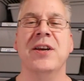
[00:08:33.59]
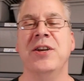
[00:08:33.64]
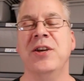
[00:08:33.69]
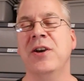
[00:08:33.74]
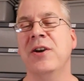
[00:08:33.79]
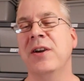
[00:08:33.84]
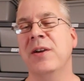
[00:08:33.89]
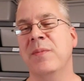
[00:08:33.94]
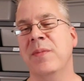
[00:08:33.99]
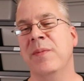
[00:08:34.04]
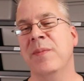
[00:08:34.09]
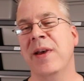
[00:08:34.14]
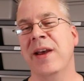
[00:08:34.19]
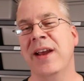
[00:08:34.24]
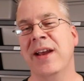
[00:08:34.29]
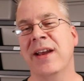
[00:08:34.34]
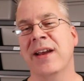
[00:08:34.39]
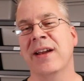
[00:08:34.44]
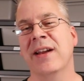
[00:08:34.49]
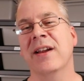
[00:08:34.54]
you could be
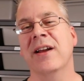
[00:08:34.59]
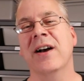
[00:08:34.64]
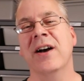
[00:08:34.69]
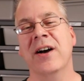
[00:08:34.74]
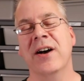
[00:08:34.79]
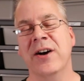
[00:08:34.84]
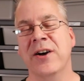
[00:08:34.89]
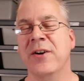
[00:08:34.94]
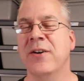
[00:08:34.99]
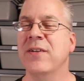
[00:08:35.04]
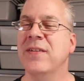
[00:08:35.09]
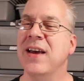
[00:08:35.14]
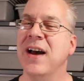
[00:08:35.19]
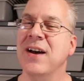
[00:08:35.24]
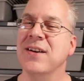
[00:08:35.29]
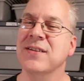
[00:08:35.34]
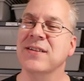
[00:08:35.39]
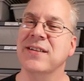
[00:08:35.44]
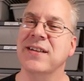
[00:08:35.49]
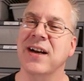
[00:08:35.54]
making
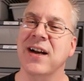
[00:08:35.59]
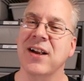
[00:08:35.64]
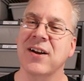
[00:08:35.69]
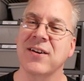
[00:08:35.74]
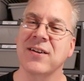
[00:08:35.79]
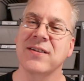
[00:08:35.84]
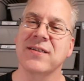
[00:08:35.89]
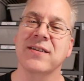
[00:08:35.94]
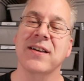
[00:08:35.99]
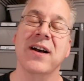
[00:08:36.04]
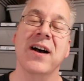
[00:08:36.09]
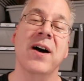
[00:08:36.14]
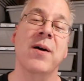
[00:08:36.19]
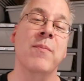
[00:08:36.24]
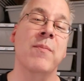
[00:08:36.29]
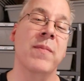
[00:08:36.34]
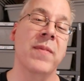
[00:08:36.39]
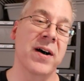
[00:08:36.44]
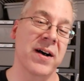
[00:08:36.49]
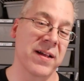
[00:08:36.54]
$100,000 a
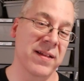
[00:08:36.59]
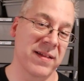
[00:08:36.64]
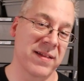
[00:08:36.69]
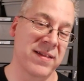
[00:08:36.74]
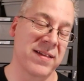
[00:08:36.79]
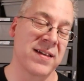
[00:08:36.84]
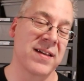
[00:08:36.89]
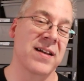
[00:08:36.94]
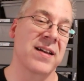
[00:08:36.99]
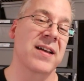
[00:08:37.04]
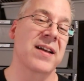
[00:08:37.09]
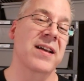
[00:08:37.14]
month